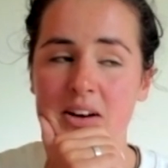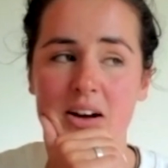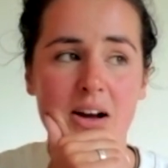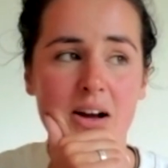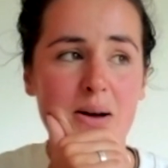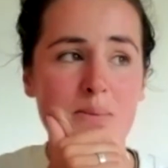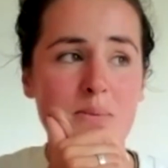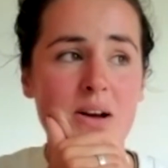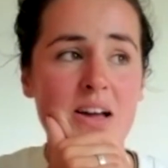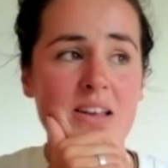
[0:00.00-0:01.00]

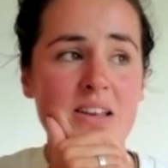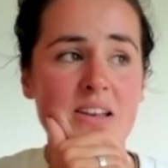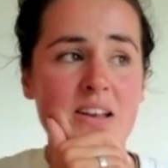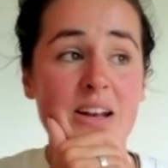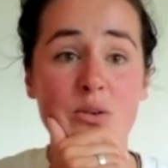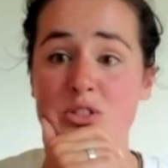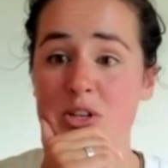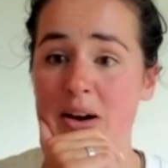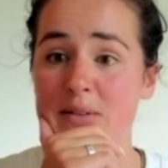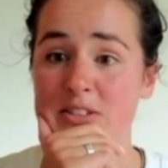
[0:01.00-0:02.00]
and
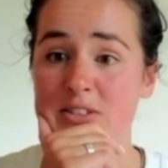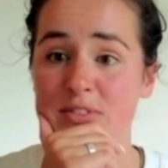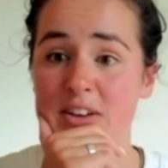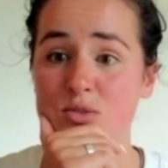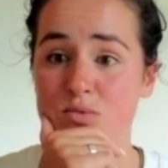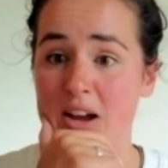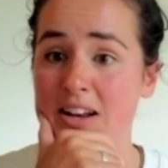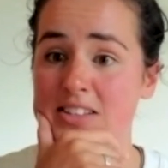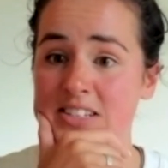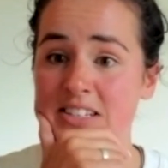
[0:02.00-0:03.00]
also having to face
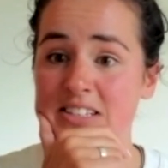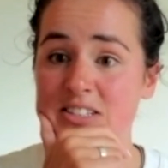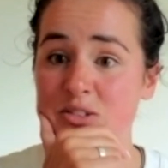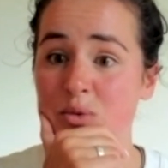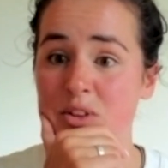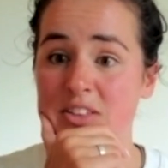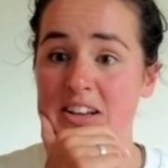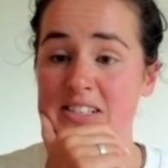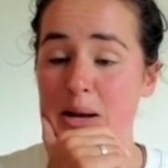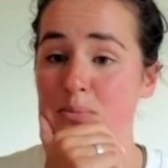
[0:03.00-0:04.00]
reality, all the
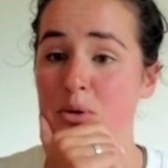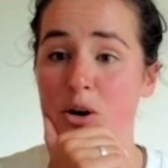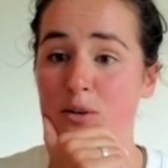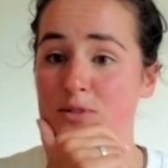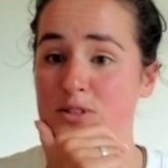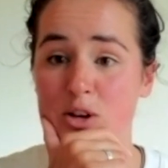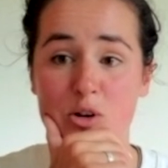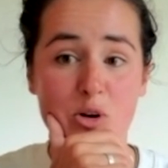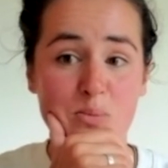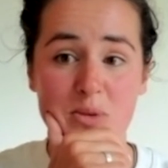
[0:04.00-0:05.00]
things that I'd put off for so
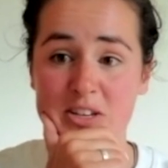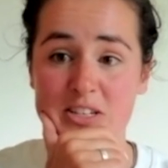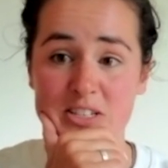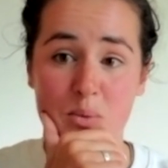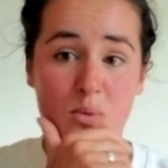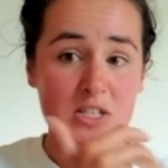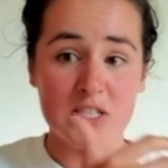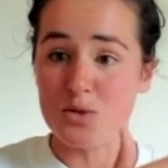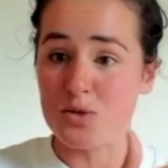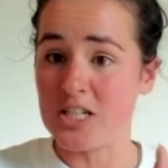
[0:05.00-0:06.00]
long because I
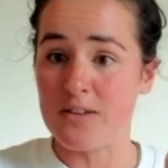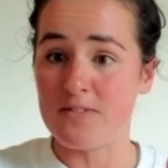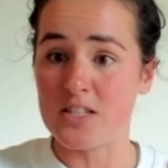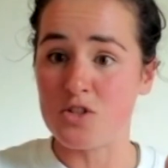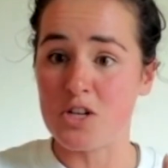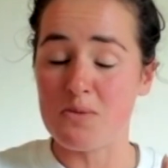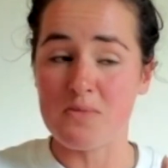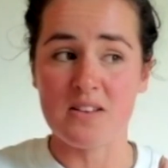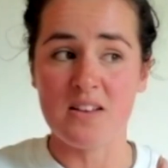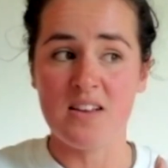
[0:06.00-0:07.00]
wanted to achieve this dream,
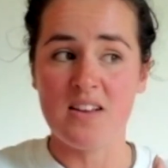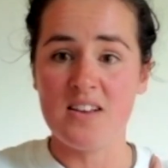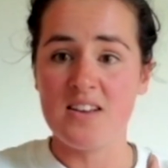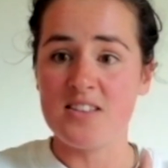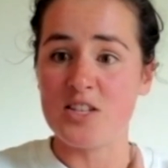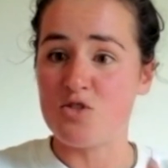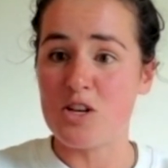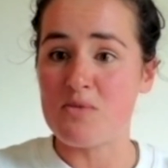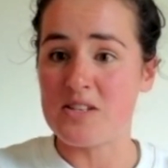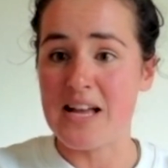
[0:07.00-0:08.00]
and this
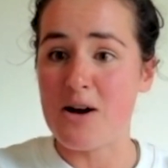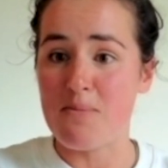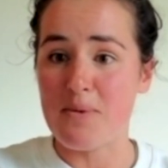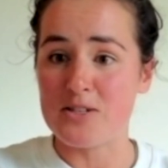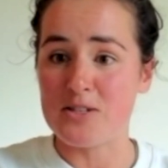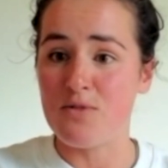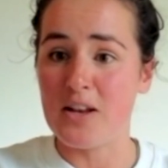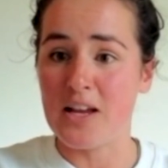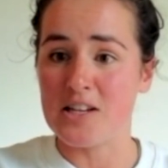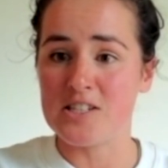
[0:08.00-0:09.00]
dream was now about to
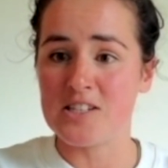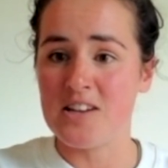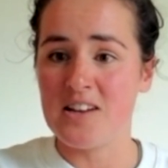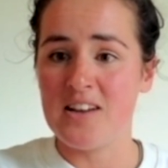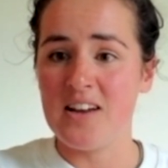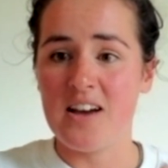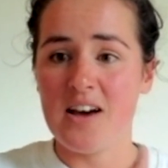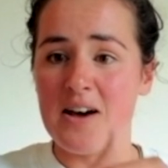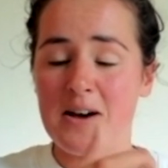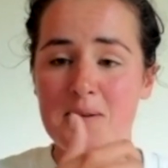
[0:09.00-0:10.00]
finish.
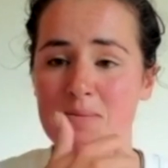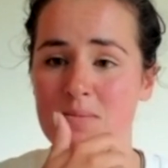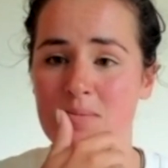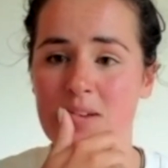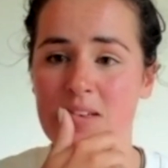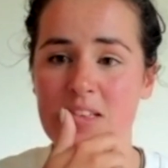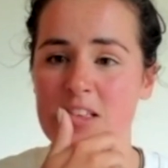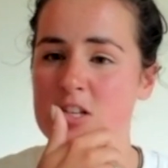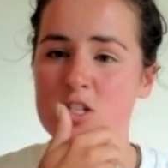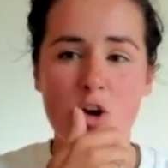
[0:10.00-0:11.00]

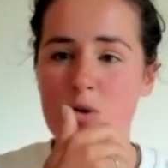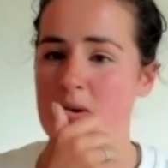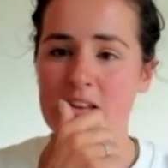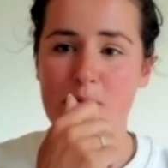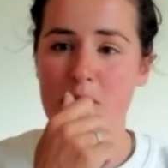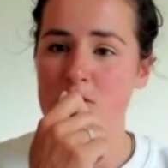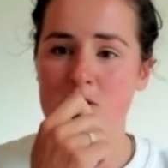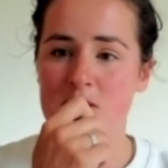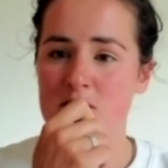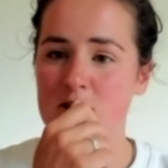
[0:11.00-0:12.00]
So many
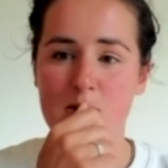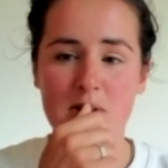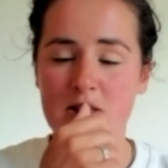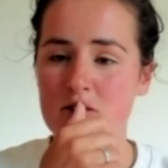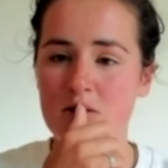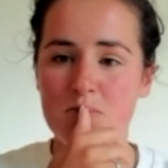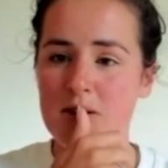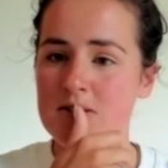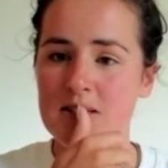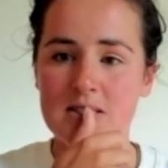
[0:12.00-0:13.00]
emotions, so many thought
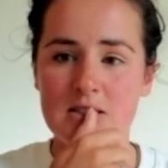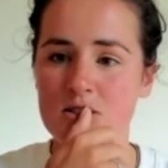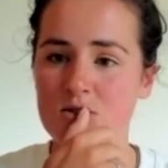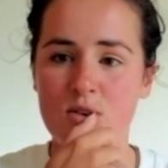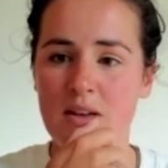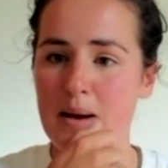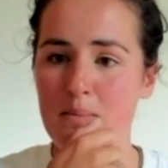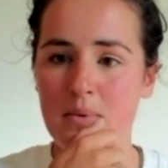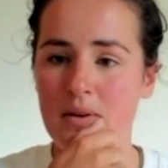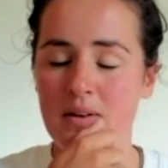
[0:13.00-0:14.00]
processes through that,
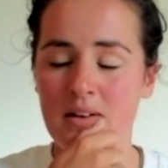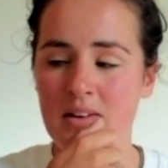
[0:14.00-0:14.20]
but.